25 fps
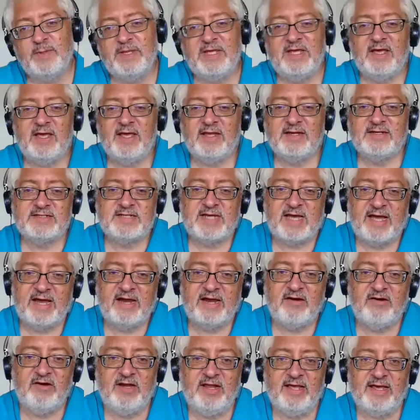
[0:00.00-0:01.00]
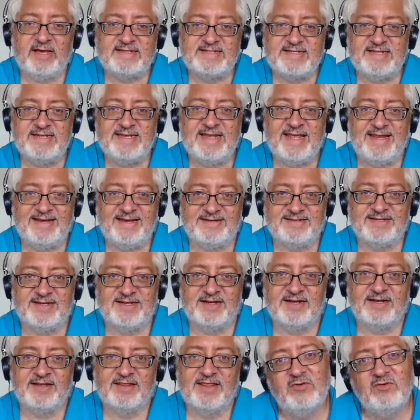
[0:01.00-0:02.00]
be entirely
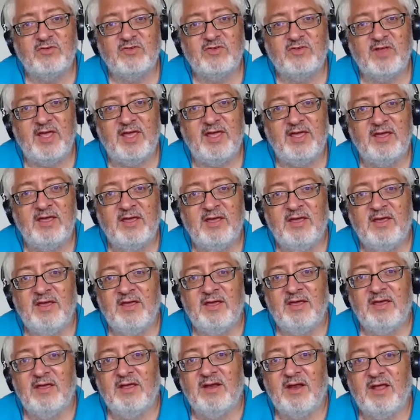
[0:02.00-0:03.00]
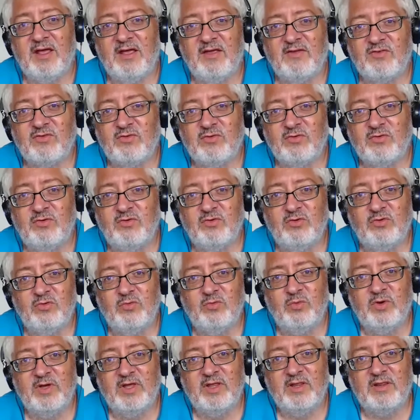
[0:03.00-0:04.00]
accidental to say... It has to do
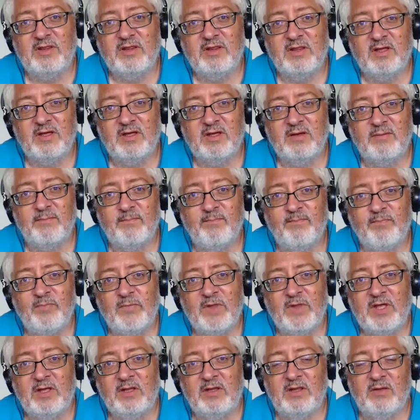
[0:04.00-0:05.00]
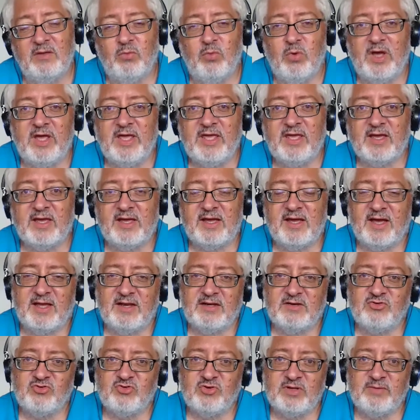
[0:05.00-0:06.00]
with um, the way a
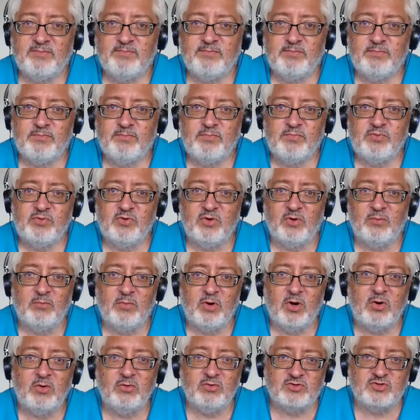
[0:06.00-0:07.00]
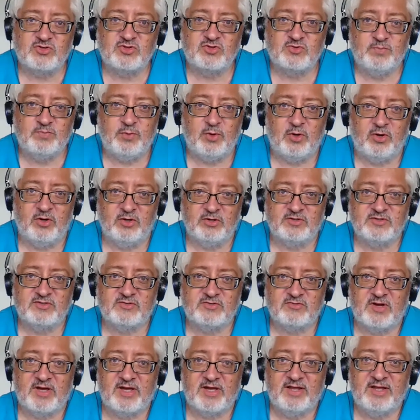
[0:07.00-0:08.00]
country promotes sports,
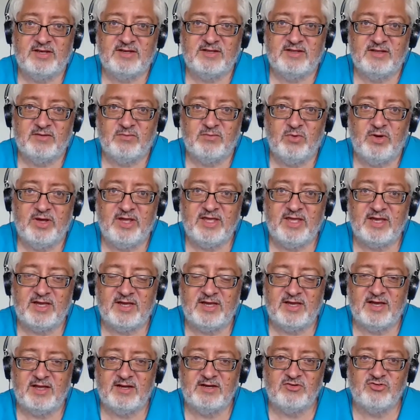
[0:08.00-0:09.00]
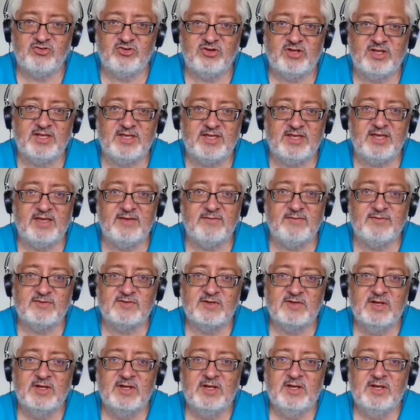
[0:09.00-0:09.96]
right? The way a country gives